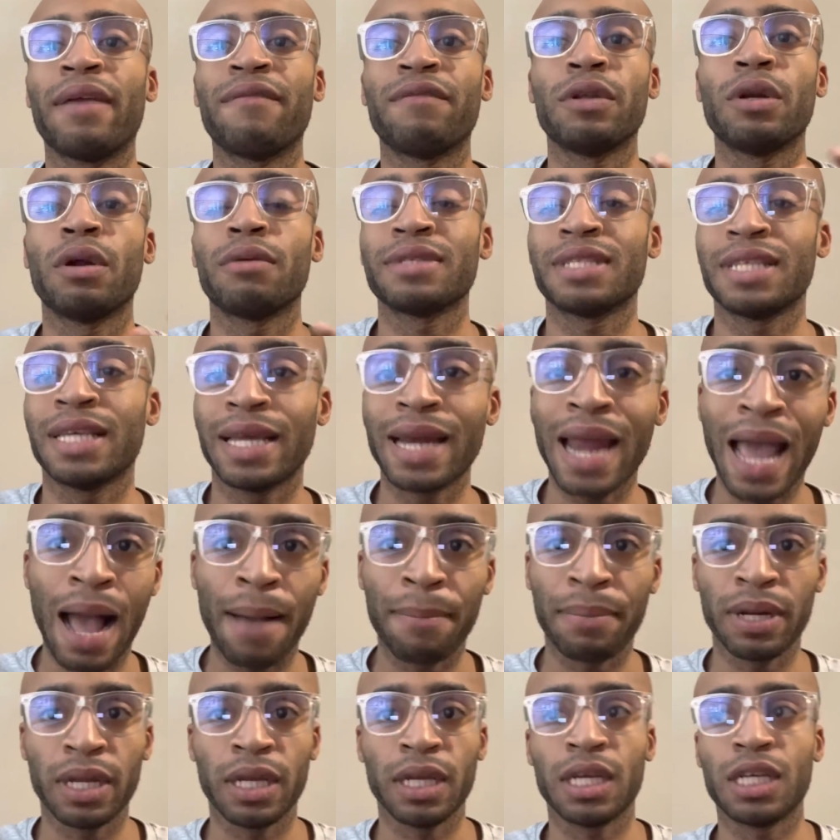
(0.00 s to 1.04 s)
If you don't see it
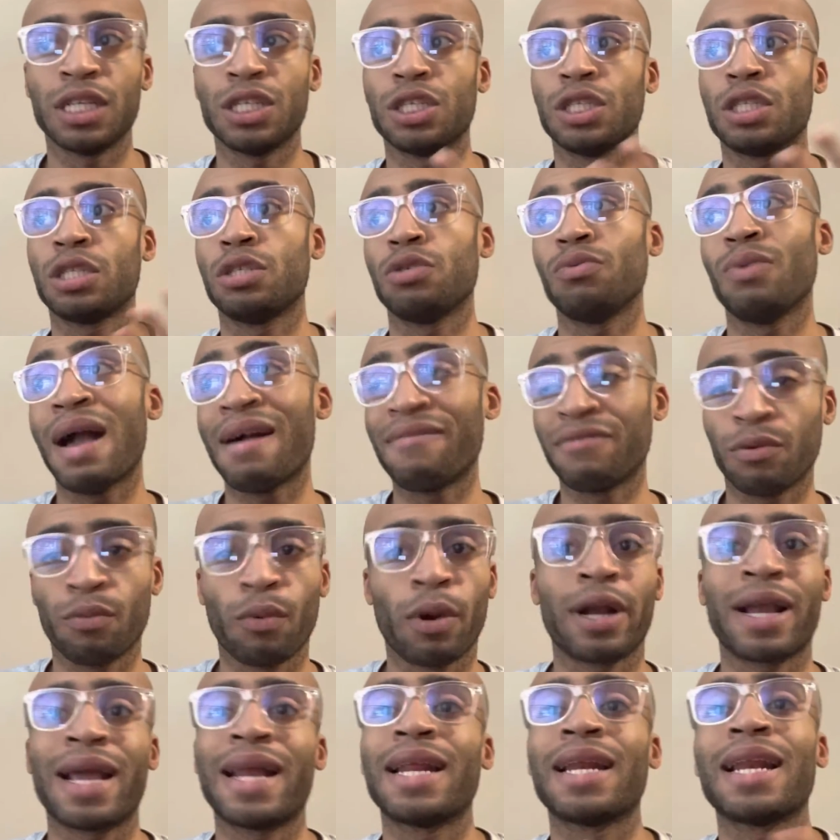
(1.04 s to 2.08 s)
happening, you have to
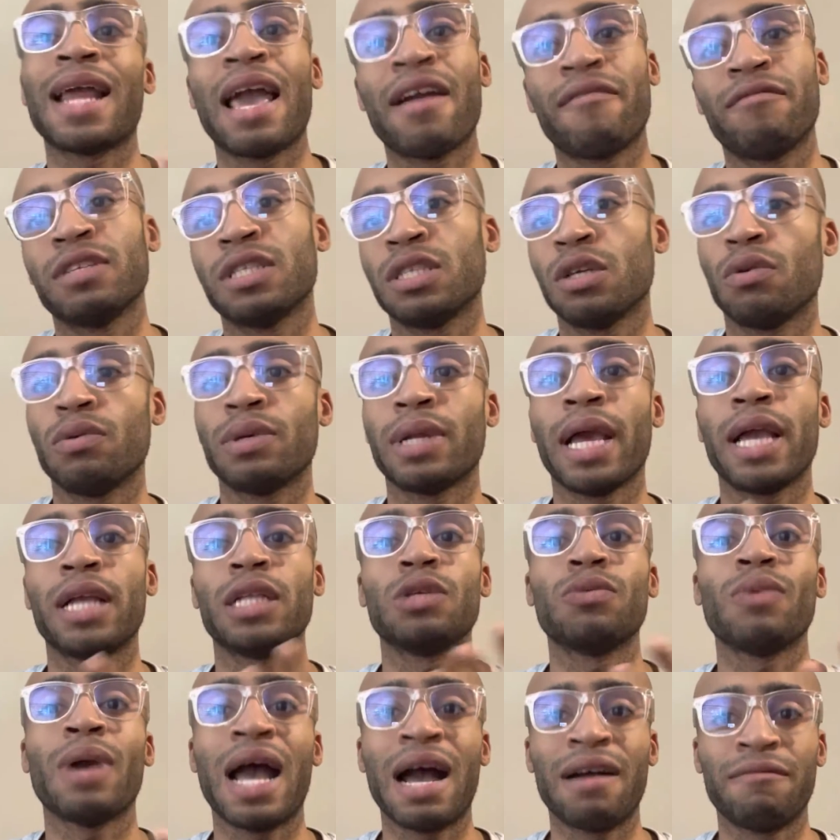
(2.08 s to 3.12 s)
work at it every single day, and
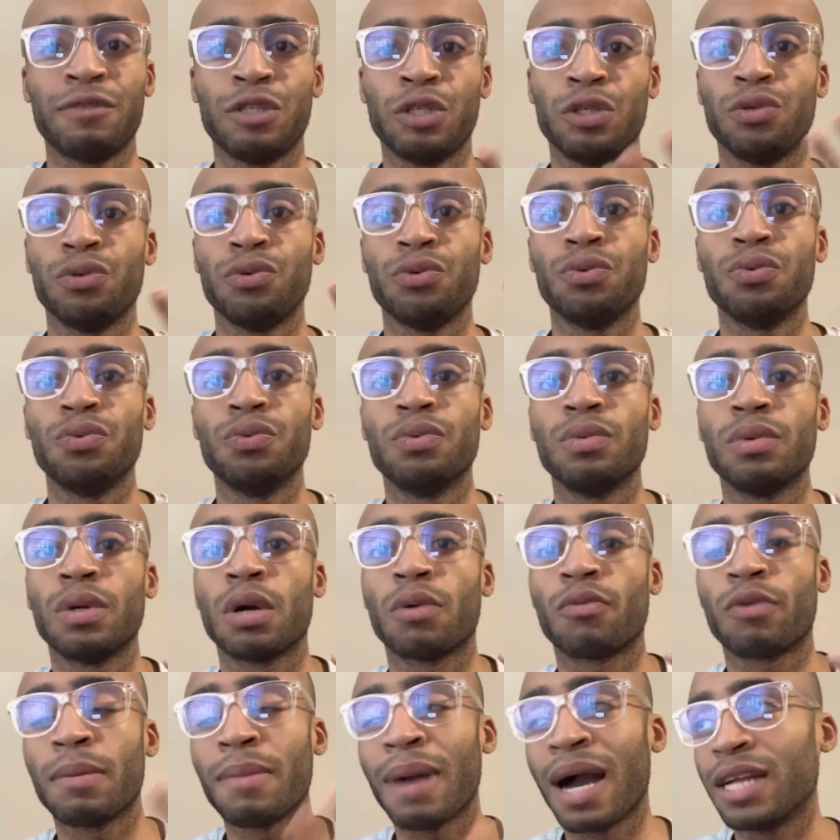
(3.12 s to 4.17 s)
you have to
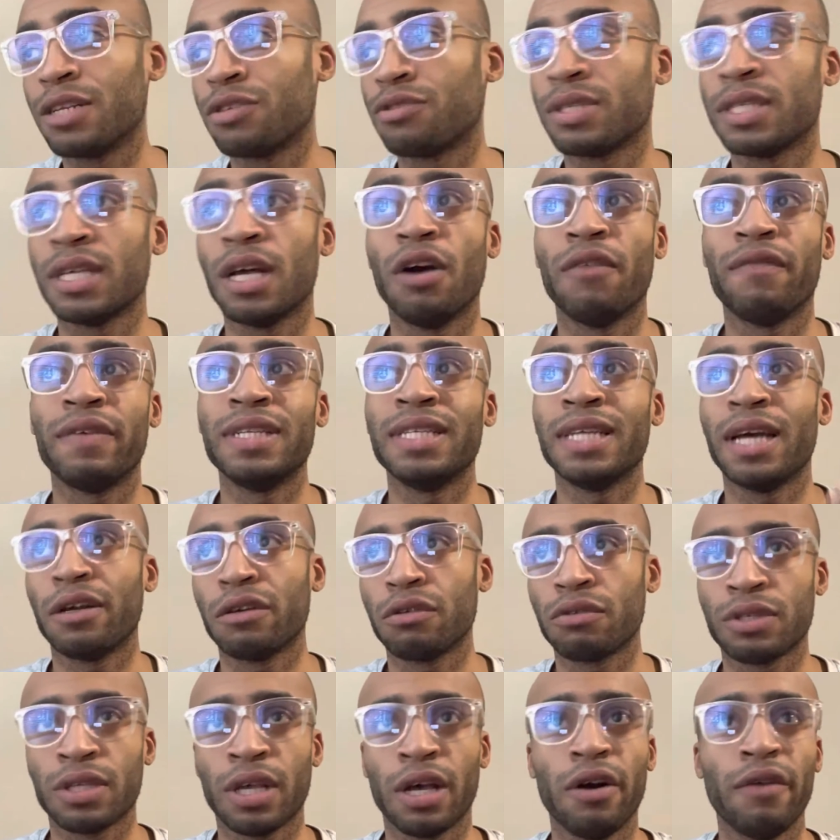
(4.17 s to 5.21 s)
remind yourself and tell
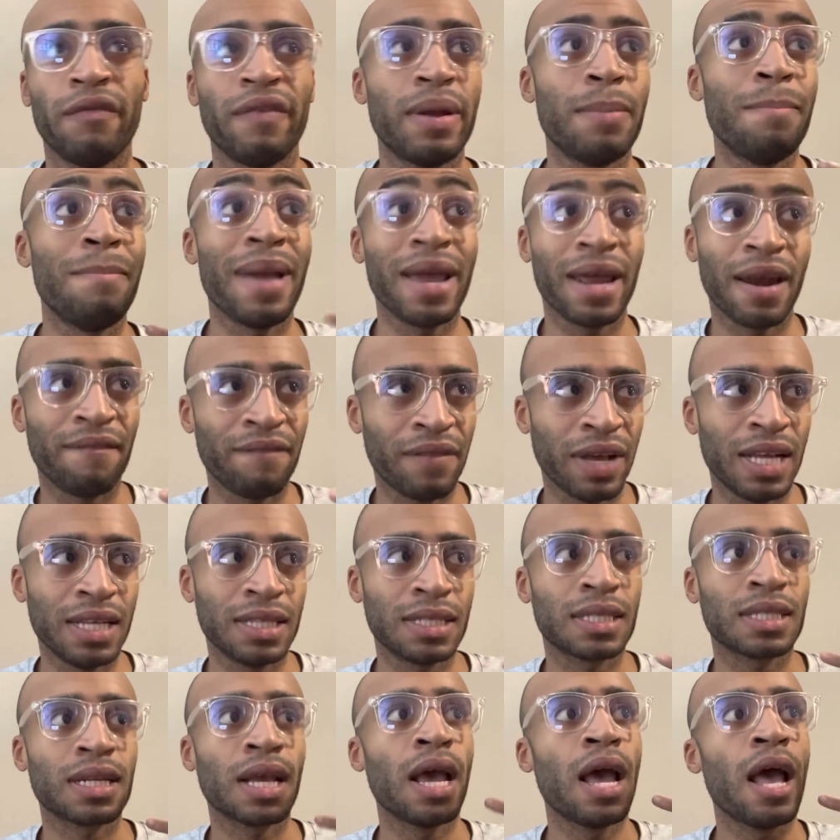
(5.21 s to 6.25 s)
yourself and
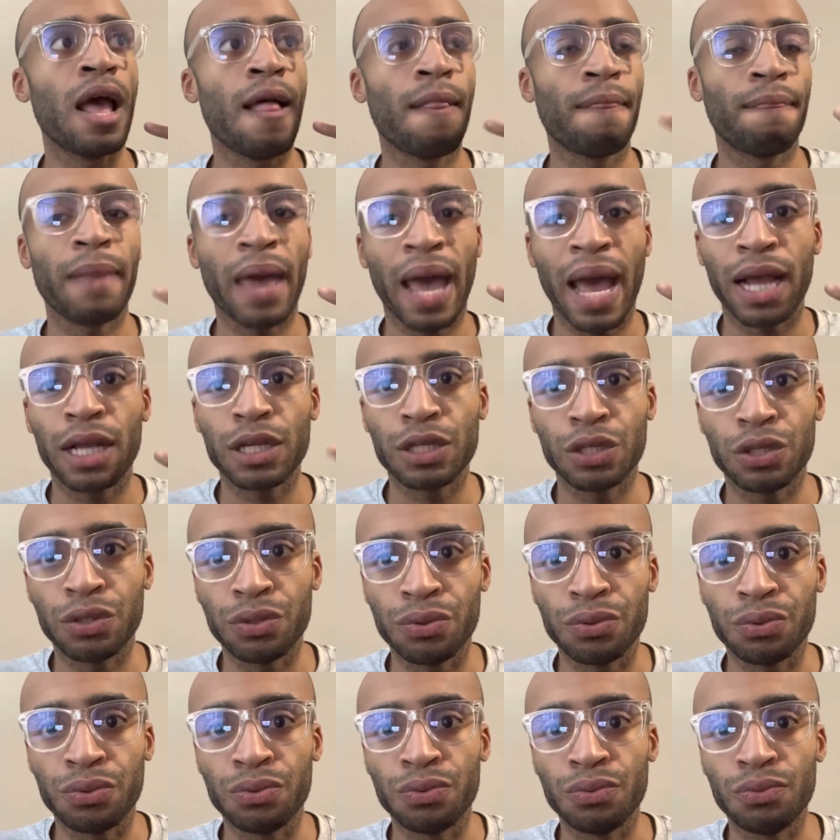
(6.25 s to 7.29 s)
manifest that
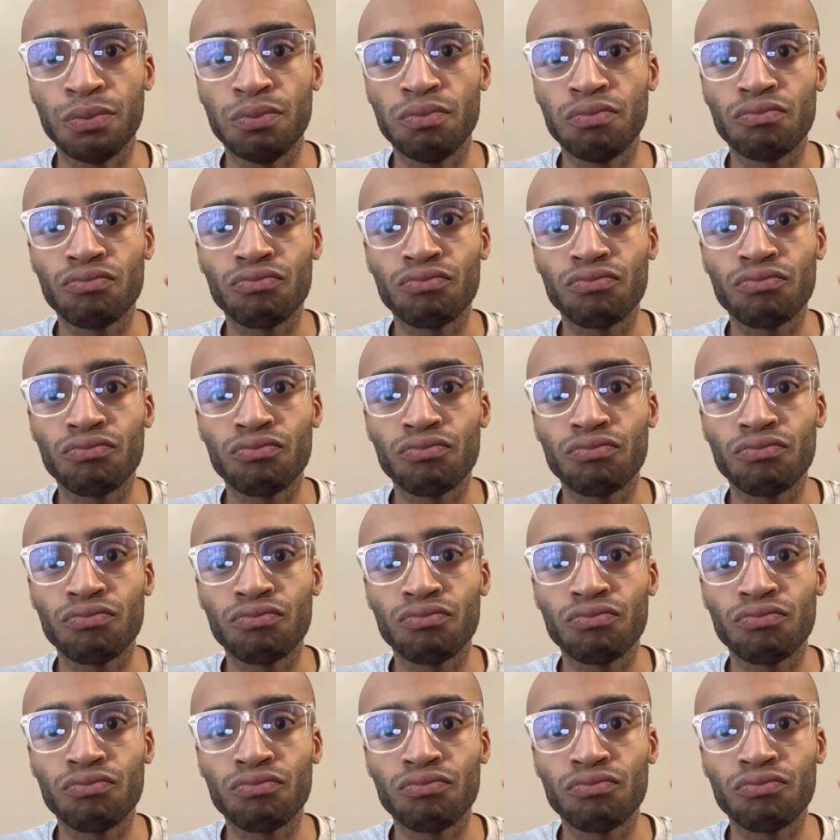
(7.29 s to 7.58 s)
you're